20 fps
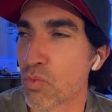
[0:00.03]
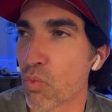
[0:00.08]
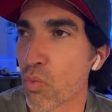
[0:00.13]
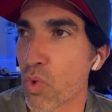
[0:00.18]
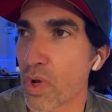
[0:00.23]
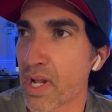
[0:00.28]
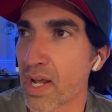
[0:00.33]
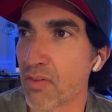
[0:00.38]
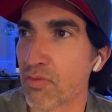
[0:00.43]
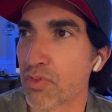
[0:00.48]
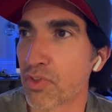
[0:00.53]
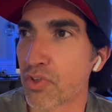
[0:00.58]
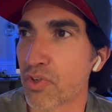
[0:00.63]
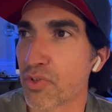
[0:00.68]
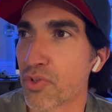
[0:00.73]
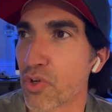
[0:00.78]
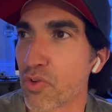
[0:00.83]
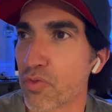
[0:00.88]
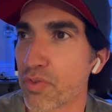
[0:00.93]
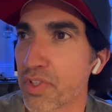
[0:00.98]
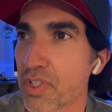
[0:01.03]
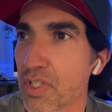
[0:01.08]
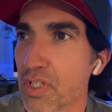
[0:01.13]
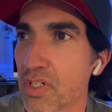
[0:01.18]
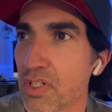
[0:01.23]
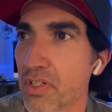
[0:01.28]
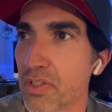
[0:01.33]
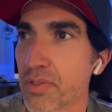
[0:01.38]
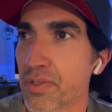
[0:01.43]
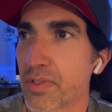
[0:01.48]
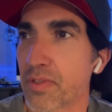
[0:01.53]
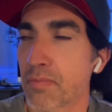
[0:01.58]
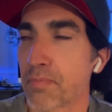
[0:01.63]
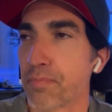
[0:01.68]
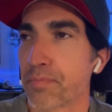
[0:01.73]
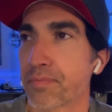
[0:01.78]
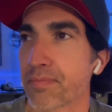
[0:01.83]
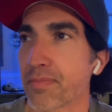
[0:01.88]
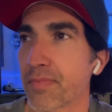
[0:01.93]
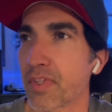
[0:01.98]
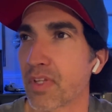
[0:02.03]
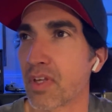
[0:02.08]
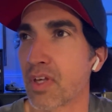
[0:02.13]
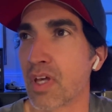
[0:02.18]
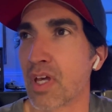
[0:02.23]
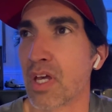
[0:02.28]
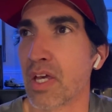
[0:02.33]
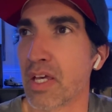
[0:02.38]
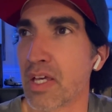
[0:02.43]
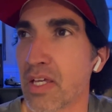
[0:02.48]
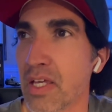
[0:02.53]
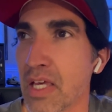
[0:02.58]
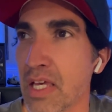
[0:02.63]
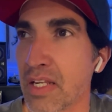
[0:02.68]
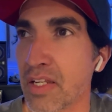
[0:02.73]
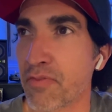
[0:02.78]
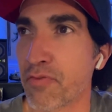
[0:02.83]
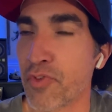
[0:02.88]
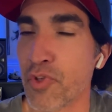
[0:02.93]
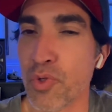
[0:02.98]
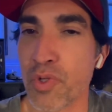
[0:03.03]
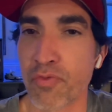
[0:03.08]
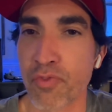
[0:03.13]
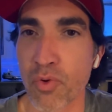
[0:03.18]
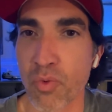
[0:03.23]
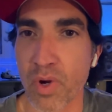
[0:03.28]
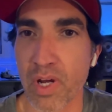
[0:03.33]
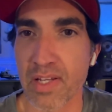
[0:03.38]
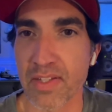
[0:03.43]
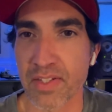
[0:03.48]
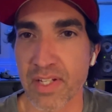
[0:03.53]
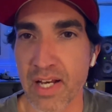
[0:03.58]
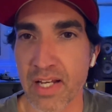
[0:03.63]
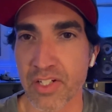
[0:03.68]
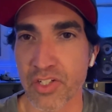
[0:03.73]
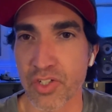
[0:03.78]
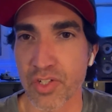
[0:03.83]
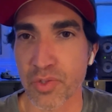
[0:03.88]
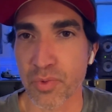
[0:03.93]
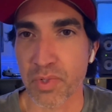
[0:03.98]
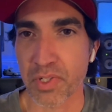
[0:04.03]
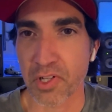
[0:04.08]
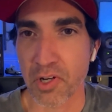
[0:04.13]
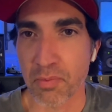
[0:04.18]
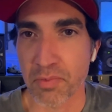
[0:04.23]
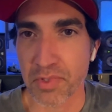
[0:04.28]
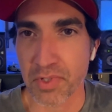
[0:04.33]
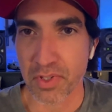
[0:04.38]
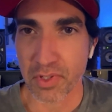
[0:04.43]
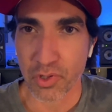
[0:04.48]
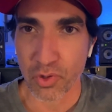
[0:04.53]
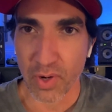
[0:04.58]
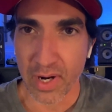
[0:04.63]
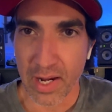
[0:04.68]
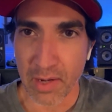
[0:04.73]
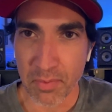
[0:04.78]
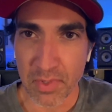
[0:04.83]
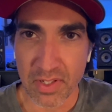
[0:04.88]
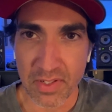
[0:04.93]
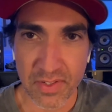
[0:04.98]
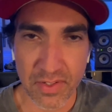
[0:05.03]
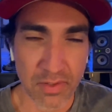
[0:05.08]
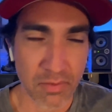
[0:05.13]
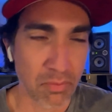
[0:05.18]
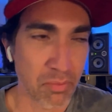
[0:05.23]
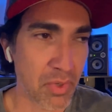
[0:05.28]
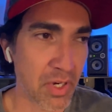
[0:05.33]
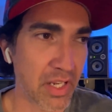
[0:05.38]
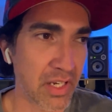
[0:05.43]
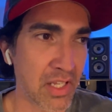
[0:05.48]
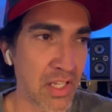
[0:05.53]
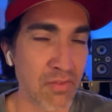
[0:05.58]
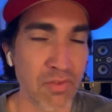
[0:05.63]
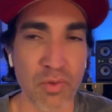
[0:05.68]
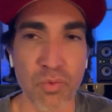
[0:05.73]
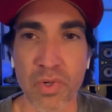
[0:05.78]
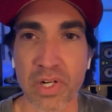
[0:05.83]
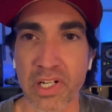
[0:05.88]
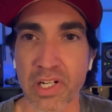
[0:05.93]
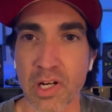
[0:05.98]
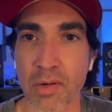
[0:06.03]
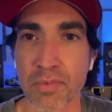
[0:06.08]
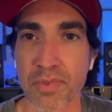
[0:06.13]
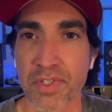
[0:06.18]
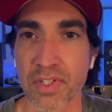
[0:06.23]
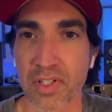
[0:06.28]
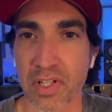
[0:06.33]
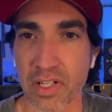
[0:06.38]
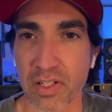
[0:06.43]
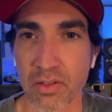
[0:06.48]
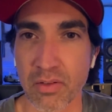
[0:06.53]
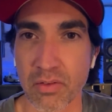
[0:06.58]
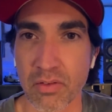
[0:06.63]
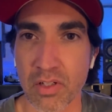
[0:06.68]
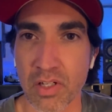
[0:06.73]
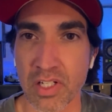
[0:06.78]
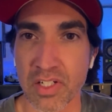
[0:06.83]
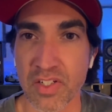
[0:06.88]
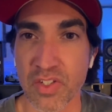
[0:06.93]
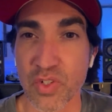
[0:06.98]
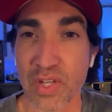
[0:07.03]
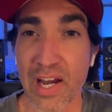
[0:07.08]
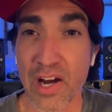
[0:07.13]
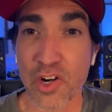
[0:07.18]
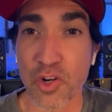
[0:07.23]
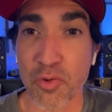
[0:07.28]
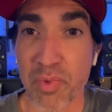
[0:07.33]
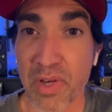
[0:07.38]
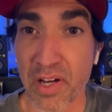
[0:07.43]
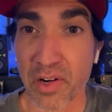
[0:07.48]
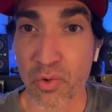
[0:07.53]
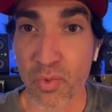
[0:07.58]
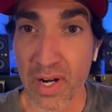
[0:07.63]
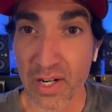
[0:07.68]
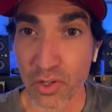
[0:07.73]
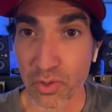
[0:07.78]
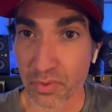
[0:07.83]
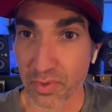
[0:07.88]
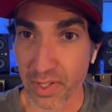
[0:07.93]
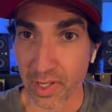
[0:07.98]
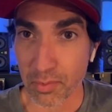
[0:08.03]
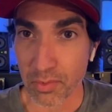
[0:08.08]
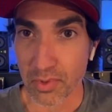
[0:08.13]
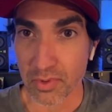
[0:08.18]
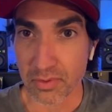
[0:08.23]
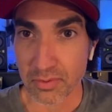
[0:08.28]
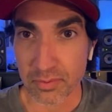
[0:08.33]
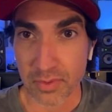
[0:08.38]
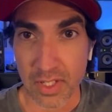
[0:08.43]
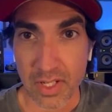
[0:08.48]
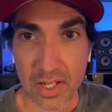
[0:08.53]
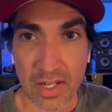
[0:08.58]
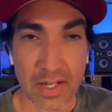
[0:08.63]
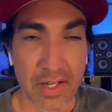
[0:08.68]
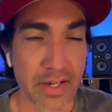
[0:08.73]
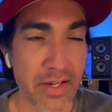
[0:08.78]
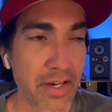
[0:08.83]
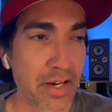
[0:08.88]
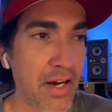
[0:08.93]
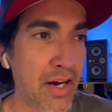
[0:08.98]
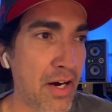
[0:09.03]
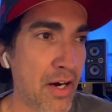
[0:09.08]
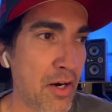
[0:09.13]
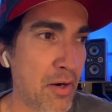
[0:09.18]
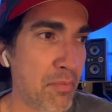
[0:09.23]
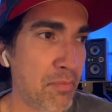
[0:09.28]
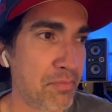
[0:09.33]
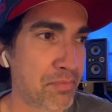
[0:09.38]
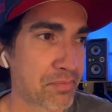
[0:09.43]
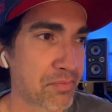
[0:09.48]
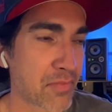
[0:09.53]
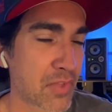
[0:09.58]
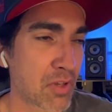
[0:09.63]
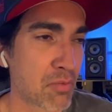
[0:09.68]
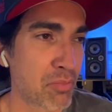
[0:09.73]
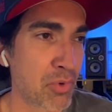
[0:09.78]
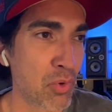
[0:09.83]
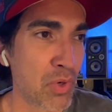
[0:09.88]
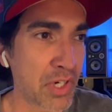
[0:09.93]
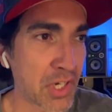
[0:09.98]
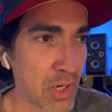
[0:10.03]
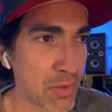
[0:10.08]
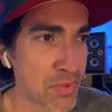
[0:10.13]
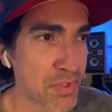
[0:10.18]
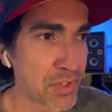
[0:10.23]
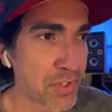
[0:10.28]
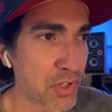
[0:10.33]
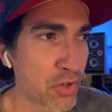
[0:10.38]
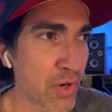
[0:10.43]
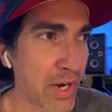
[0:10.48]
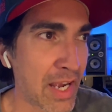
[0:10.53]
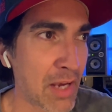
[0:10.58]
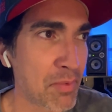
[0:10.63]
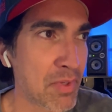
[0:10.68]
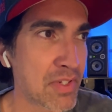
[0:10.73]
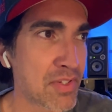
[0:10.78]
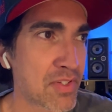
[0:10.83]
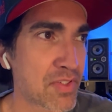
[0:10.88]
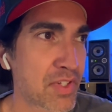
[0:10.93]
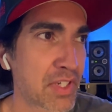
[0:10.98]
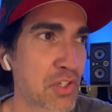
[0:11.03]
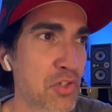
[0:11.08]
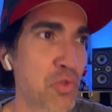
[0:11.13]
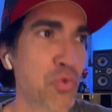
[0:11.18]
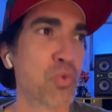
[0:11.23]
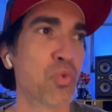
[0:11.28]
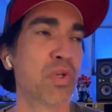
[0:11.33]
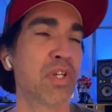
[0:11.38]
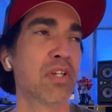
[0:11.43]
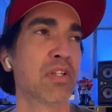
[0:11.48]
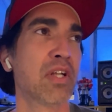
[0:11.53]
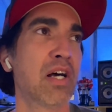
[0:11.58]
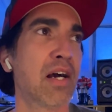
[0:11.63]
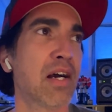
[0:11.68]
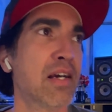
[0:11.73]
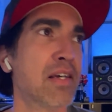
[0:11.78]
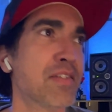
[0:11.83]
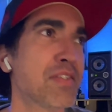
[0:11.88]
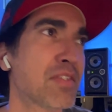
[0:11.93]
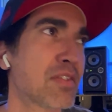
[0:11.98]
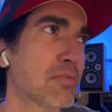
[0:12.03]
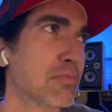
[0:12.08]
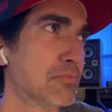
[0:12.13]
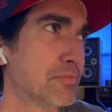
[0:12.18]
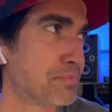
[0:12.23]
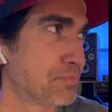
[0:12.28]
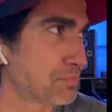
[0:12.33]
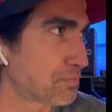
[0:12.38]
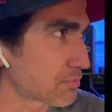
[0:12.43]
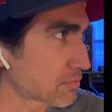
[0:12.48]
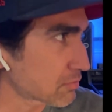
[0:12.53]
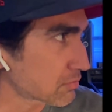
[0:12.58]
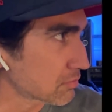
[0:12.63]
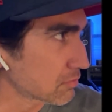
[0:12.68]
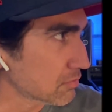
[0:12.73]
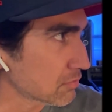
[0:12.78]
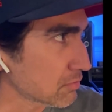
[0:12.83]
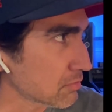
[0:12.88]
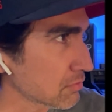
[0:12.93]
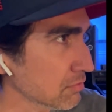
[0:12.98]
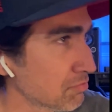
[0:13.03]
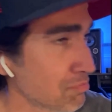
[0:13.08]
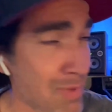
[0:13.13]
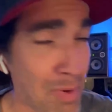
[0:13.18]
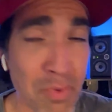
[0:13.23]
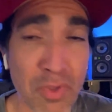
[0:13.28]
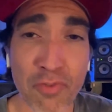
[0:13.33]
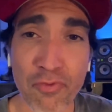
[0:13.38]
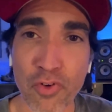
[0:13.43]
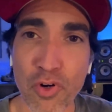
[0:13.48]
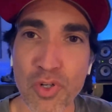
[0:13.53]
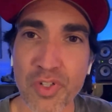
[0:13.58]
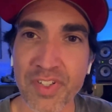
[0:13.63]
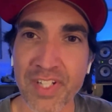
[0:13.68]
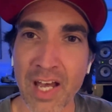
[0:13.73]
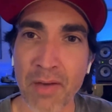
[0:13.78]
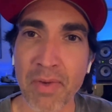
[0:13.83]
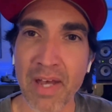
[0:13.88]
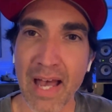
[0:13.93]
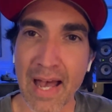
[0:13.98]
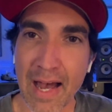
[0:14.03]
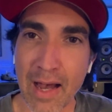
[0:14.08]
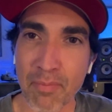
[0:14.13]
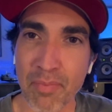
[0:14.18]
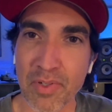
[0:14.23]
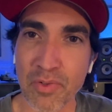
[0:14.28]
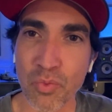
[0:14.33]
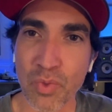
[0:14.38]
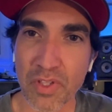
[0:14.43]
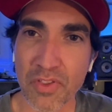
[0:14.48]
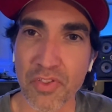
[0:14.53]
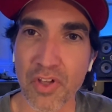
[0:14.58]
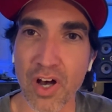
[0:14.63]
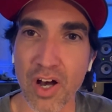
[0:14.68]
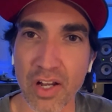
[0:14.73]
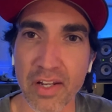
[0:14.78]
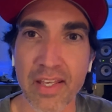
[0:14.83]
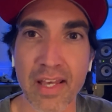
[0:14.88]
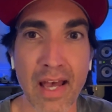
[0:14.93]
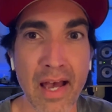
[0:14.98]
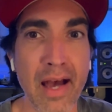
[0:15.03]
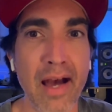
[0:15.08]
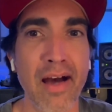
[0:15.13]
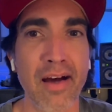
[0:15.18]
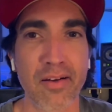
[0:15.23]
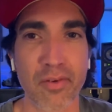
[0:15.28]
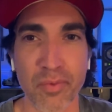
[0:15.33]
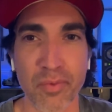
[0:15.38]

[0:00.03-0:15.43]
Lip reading: what I've learned over the years in a few different ways, not just when it comes to the Grammys, but even when it comes to like a desire to be on a record label. Um, but when it comes to the Grammys, it's like you realize maybe the first time it happened, we thought, yeah,